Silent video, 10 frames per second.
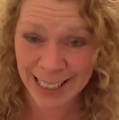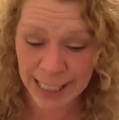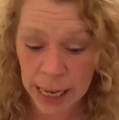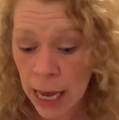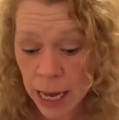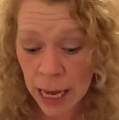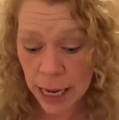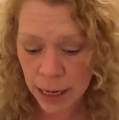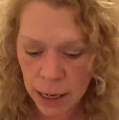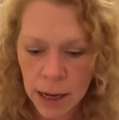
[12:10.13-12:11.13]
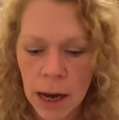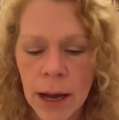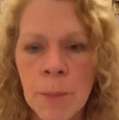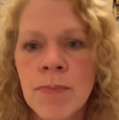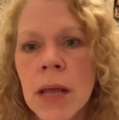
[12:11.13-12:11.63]
Yeah.
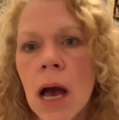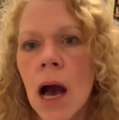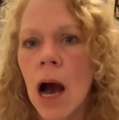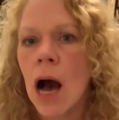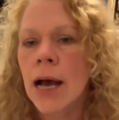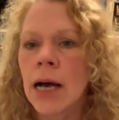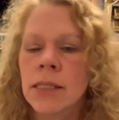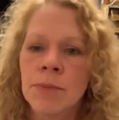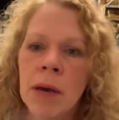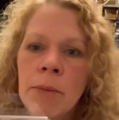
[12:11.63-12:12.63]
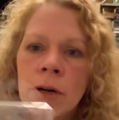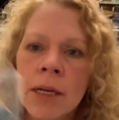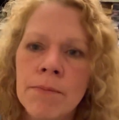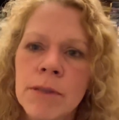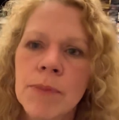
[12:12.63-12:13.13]
Okay. I got some paper
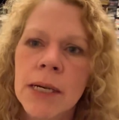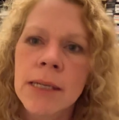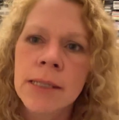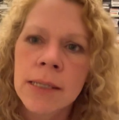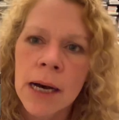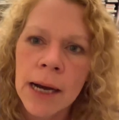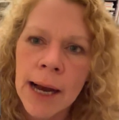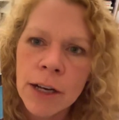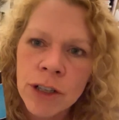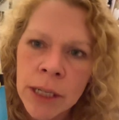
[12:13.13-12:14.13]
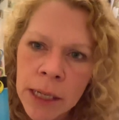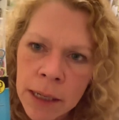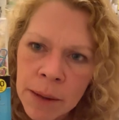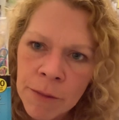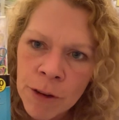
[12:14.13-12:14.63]
clips because I actually
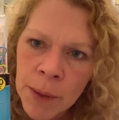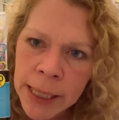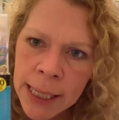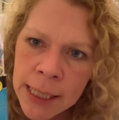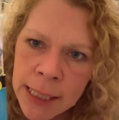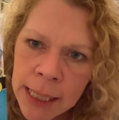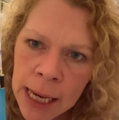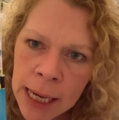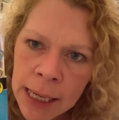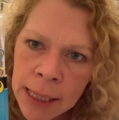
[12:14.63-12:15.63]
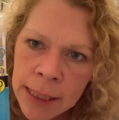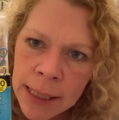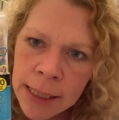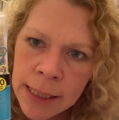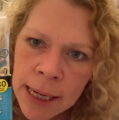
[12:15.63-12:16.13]
needed them for my desk and
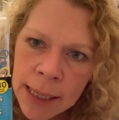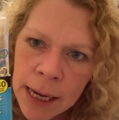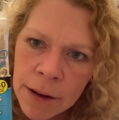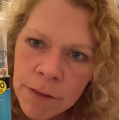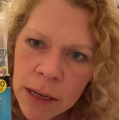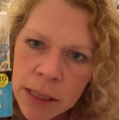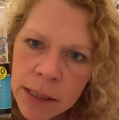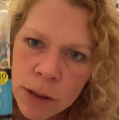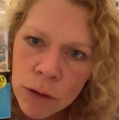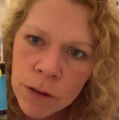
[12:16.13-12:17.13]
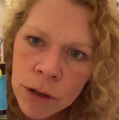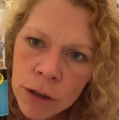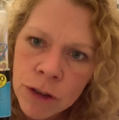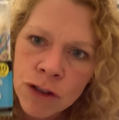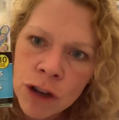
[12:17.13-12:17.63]
they did not have
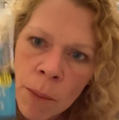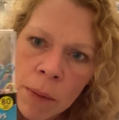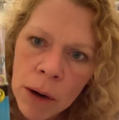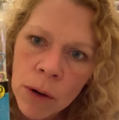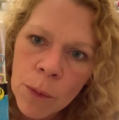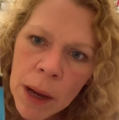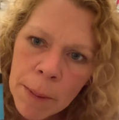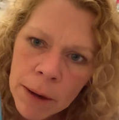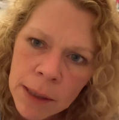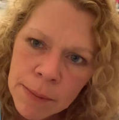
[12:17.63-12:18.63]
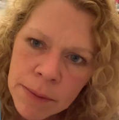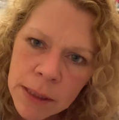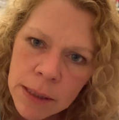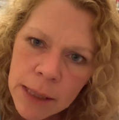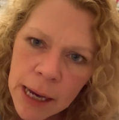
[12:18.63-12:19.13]
silver jumbo paper
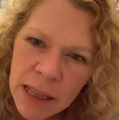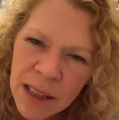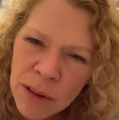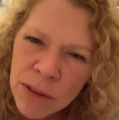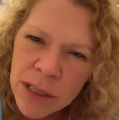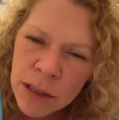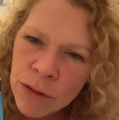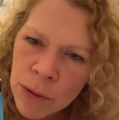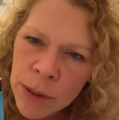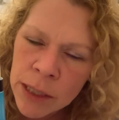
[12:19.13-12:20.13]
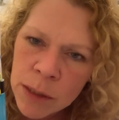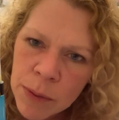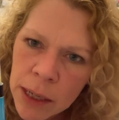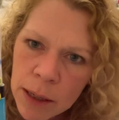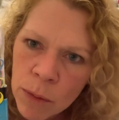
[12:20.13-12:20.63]
clips. They had little silver ones,
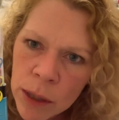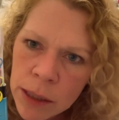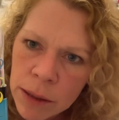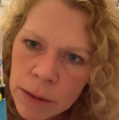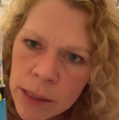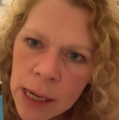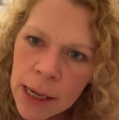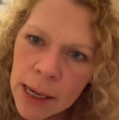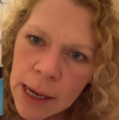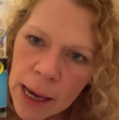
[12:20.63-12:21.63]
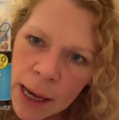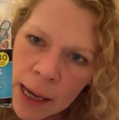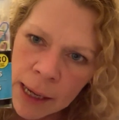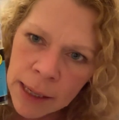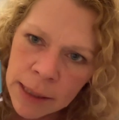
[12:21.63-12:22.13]
but I didn't want those.
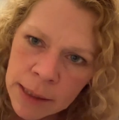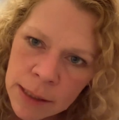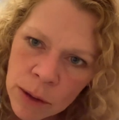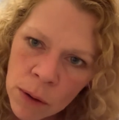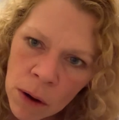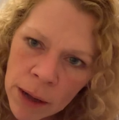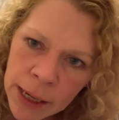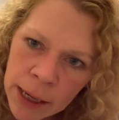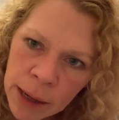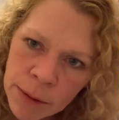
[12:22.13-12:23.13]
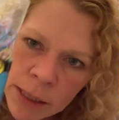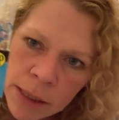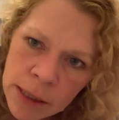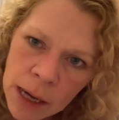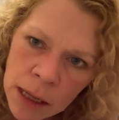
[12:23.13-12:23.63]
And so all I could get were
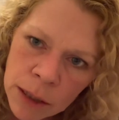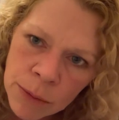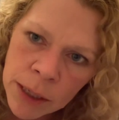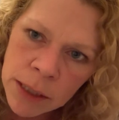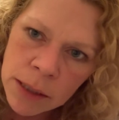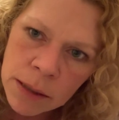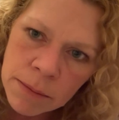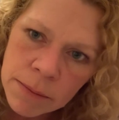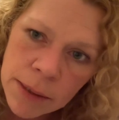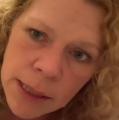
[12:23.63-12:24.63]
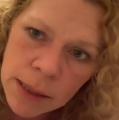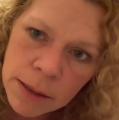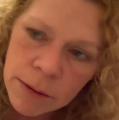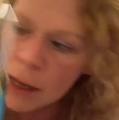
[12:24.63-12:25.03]
these colored ones, but that's